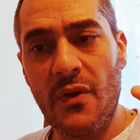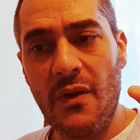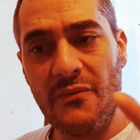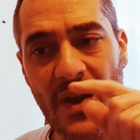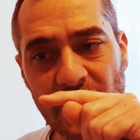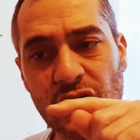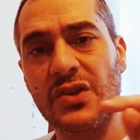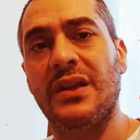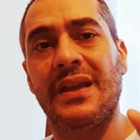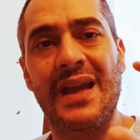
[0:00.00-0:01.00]

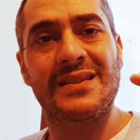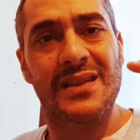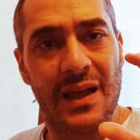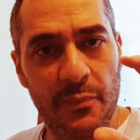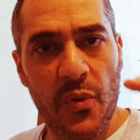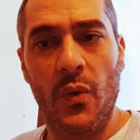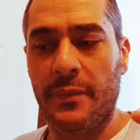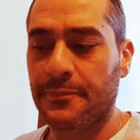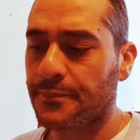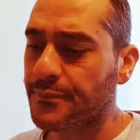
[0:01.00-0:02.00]
eventually get to that
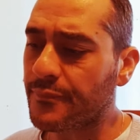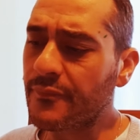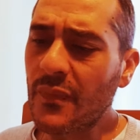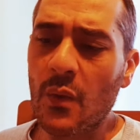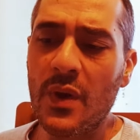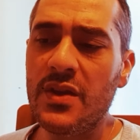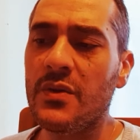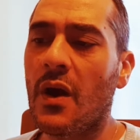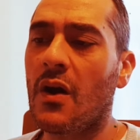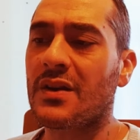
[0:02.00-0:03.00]
point where
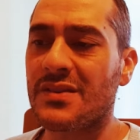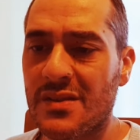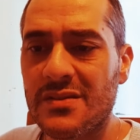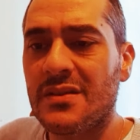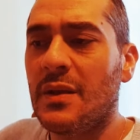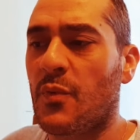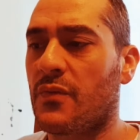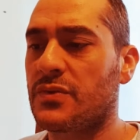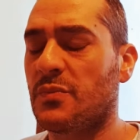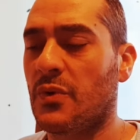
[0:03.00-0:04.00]
you are consistently
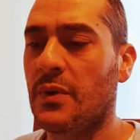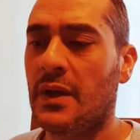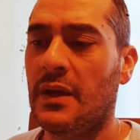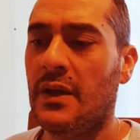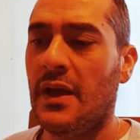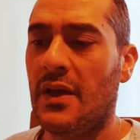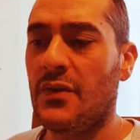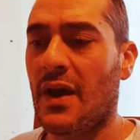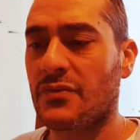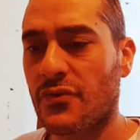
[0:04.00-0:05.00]
profitable and you
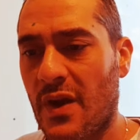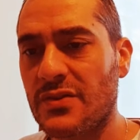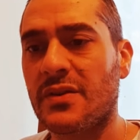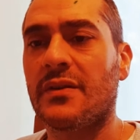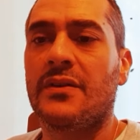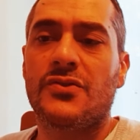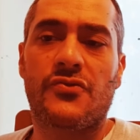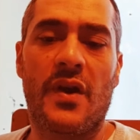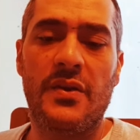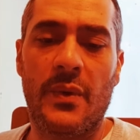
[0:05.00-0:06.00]
have scratch to
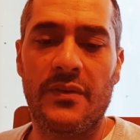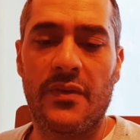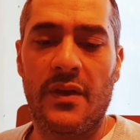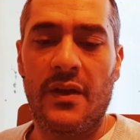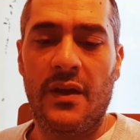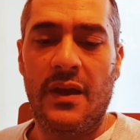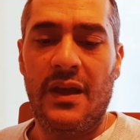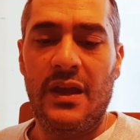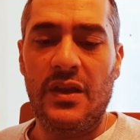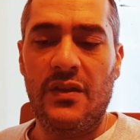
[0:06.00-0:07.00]
trade with,
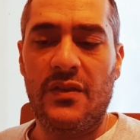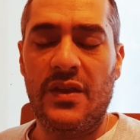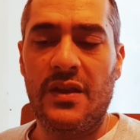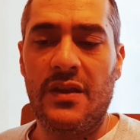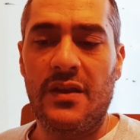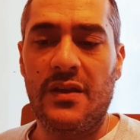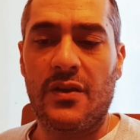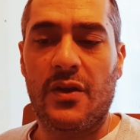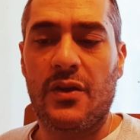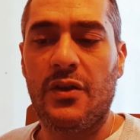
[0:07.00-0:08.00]
the
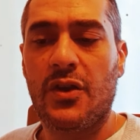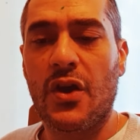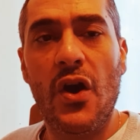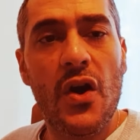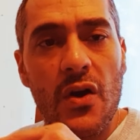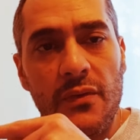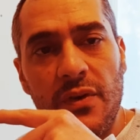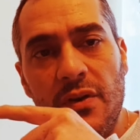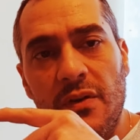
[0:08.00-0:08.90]
curve